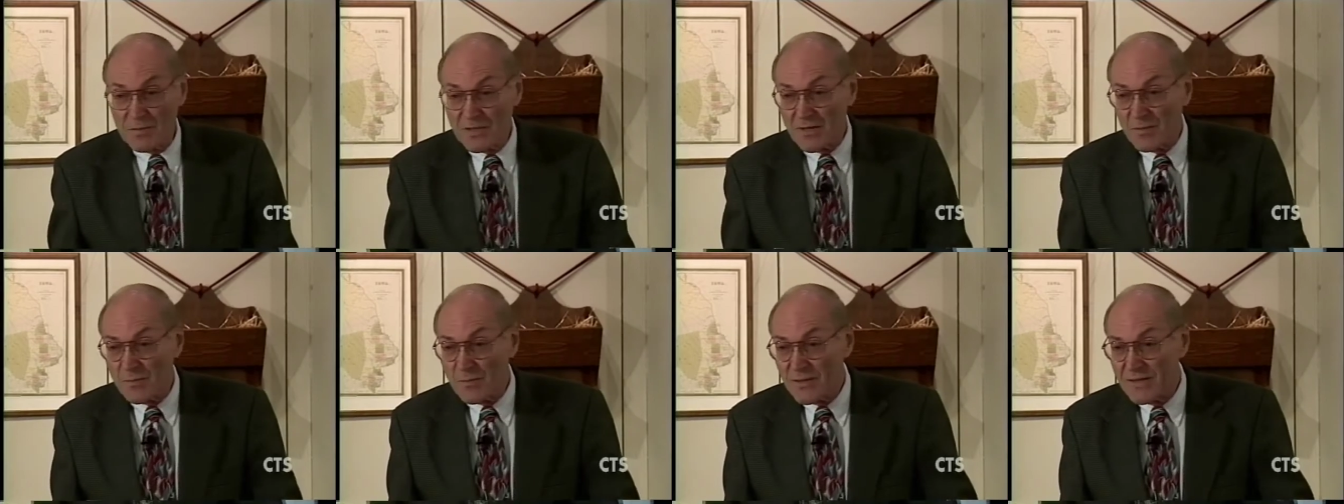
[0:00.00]

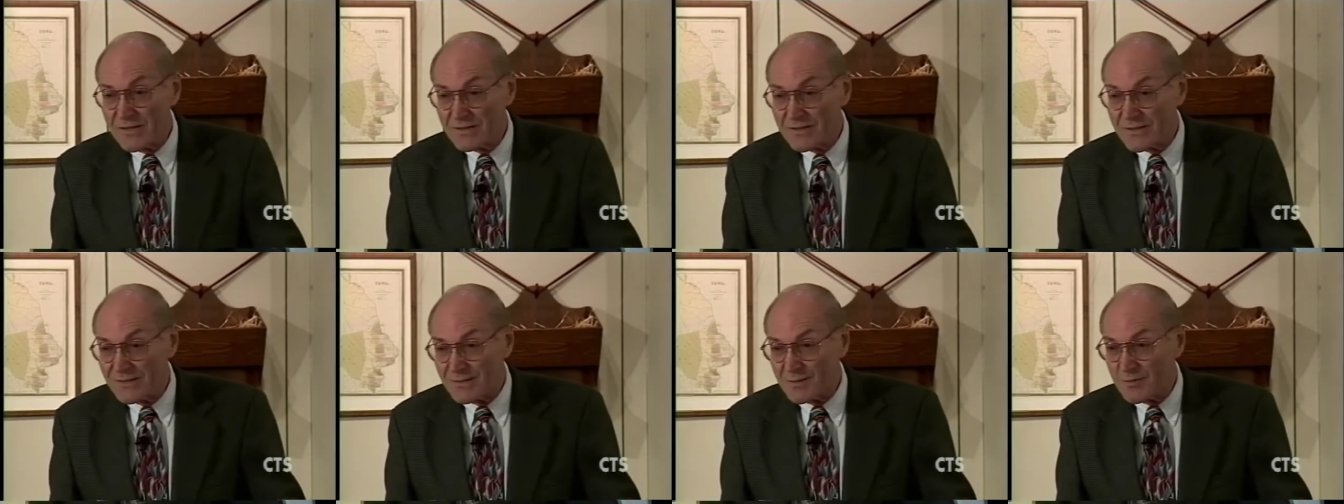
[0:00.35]
bit of
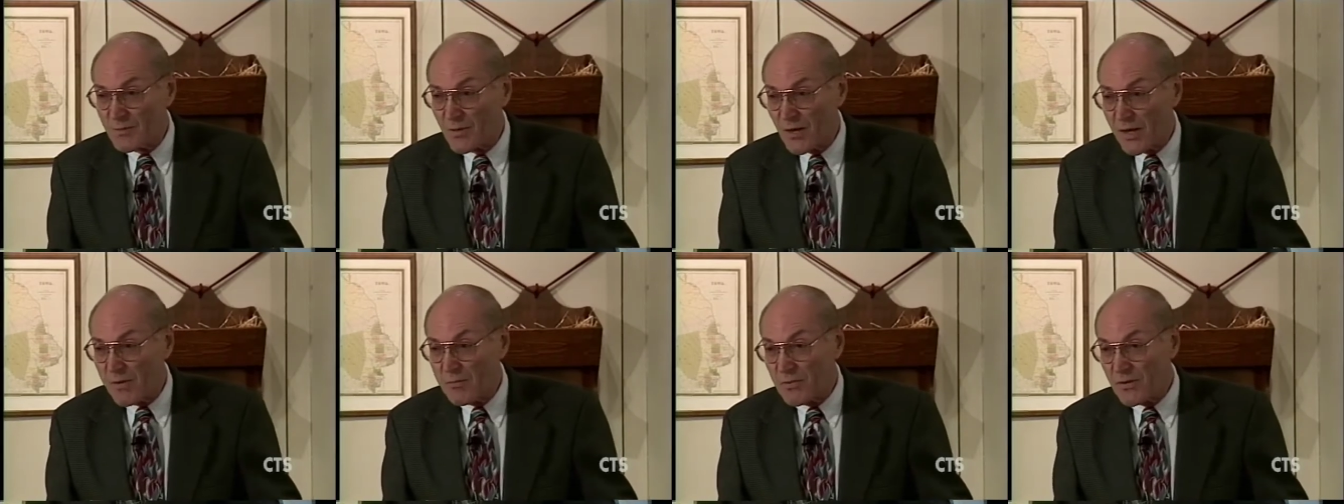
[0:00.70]
pencil and
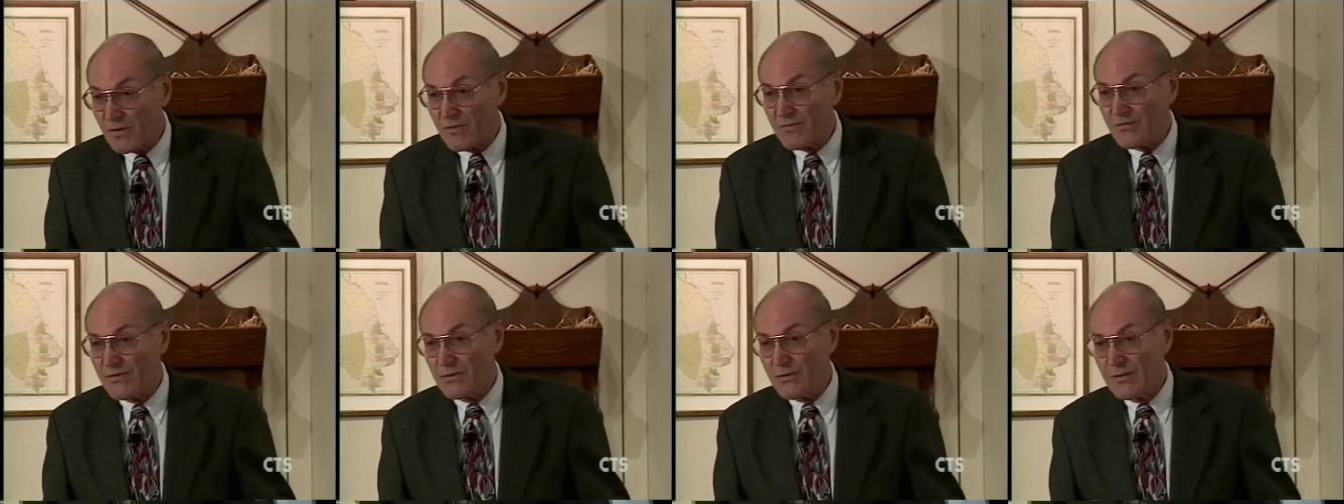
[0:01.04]

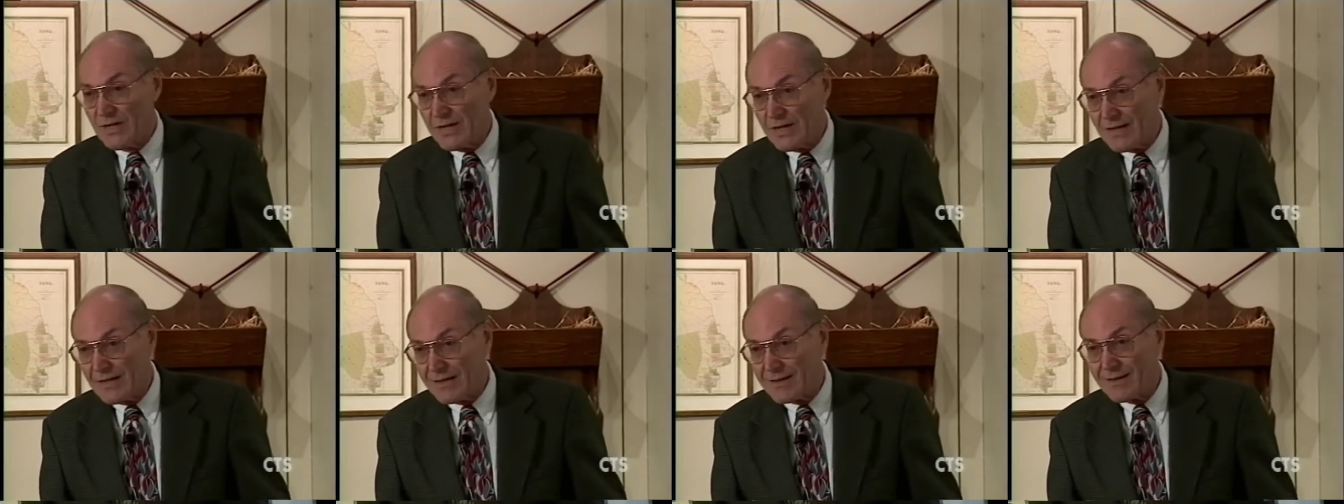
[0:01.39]
paper if you'd
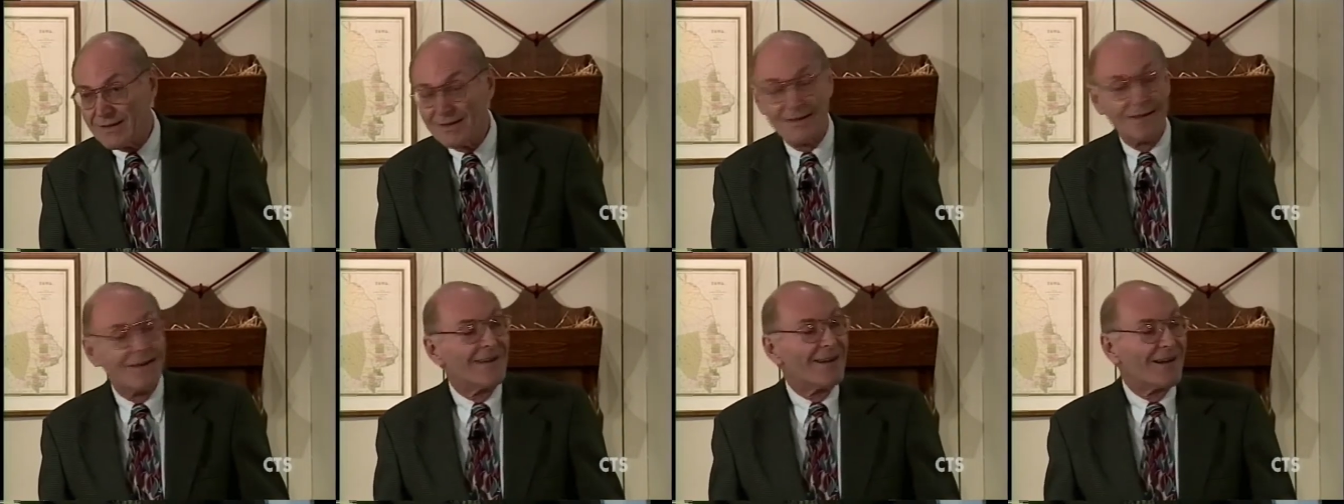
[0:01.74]
like.